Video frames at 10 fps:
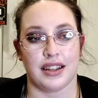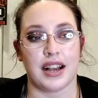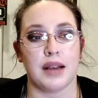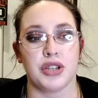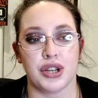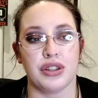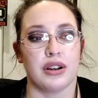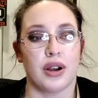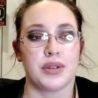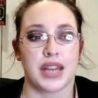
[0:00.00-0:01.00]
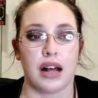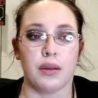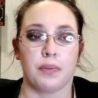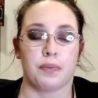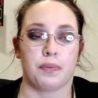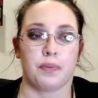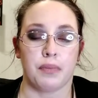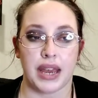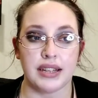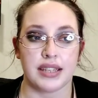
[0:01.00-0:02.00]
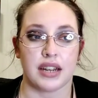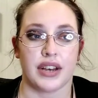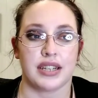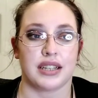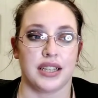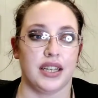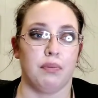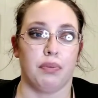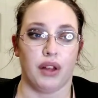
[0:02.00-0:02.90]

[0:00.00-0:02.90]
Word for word: like I'm sure there are hotel maids that have had to clean